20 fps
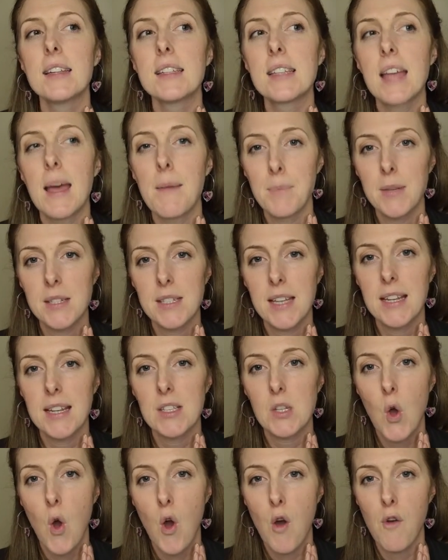
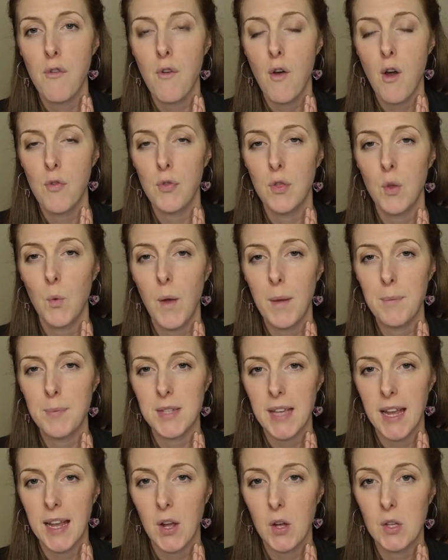10% off on the
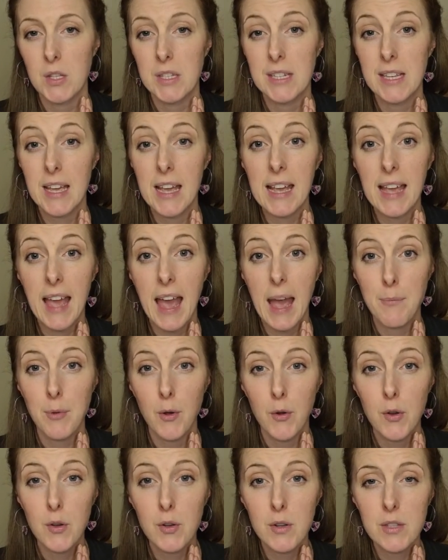website on skincare
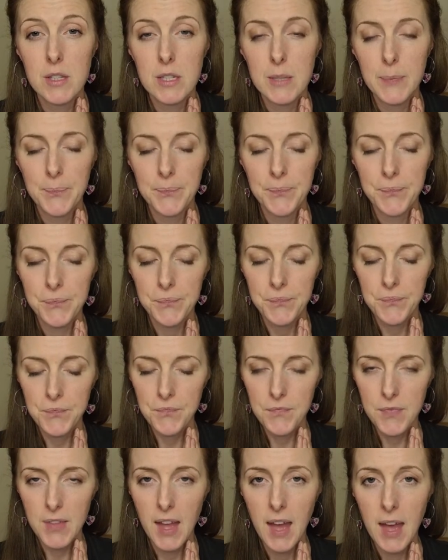products
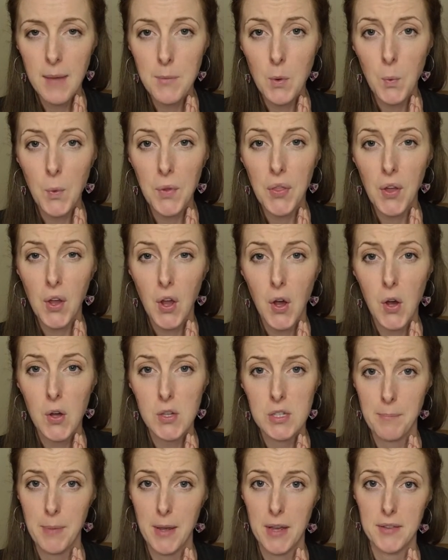with the
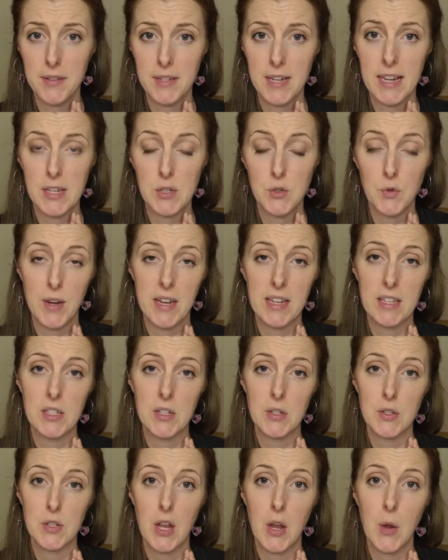code birthday treat.
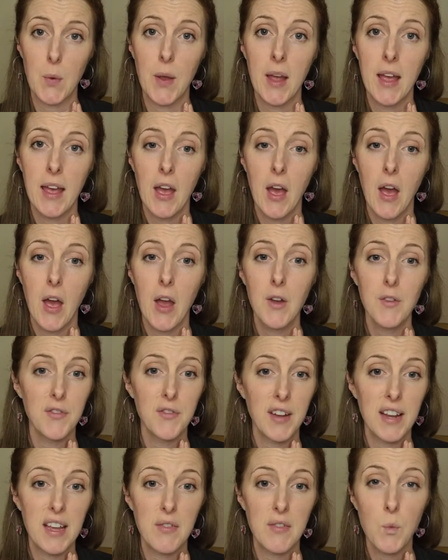So
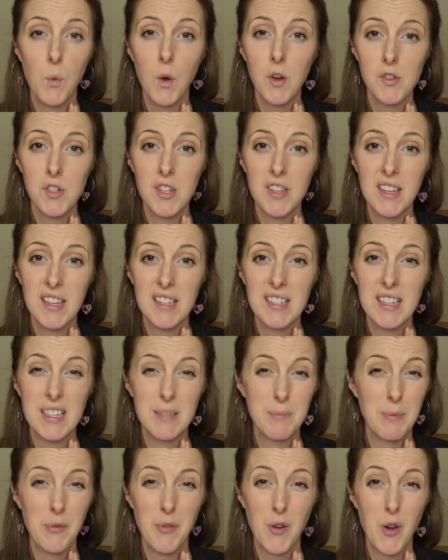hopefully if you're watching this,
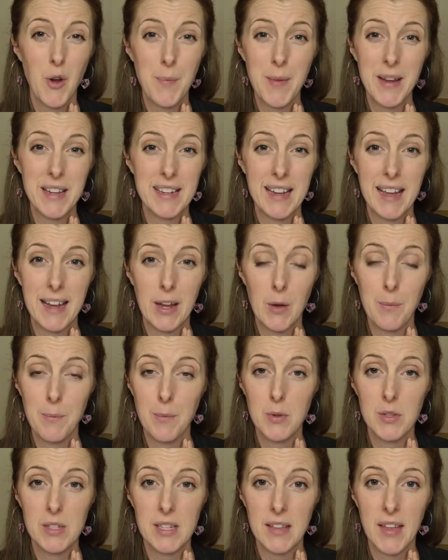it's before midnight on
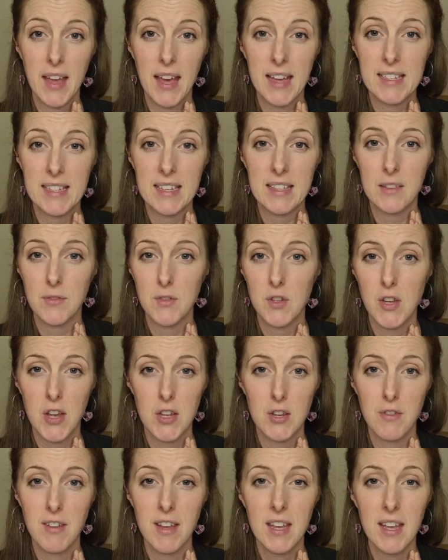Monday the 18th of
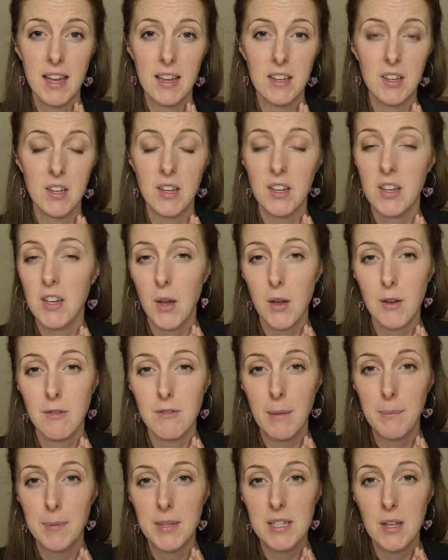January, and you can go and
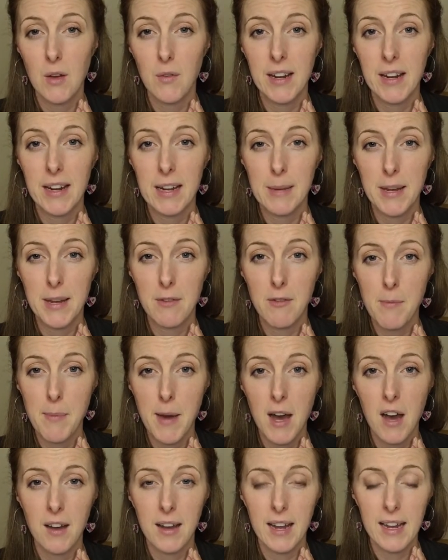grab yourself a little bit of a
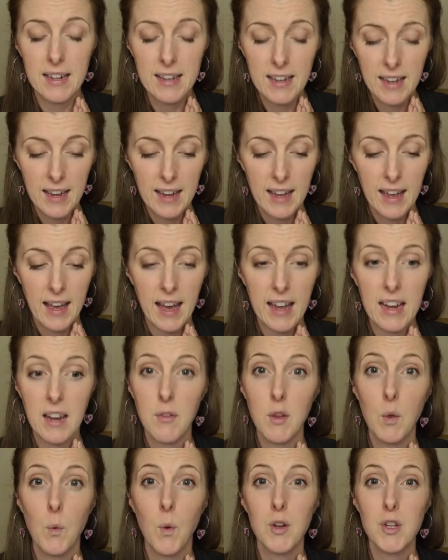bargain. And
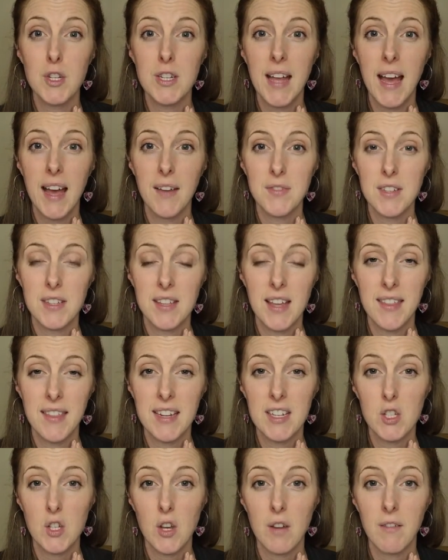if you're watching it after
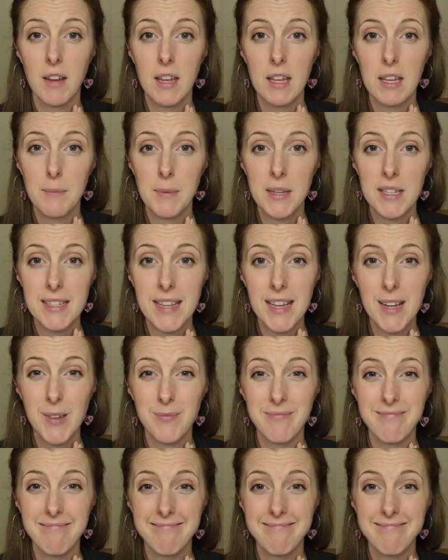then sorry, you missed out.